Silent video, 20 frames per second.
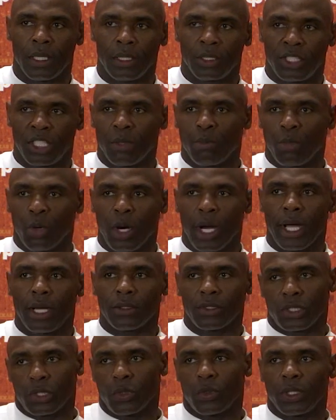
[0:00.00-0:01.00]
Jim
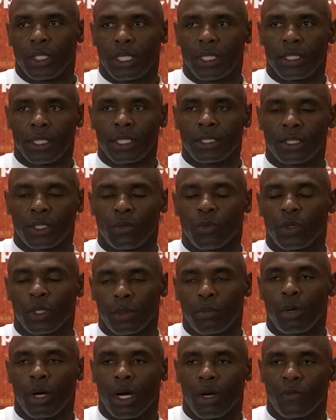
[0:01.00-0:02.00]
Brown. So it, it's some
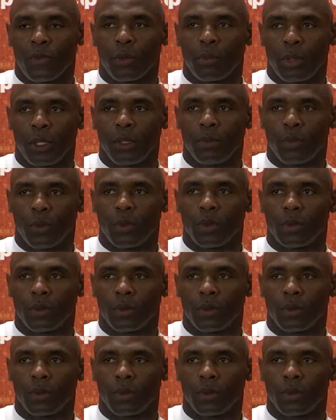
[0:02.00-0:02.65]
really powerful people.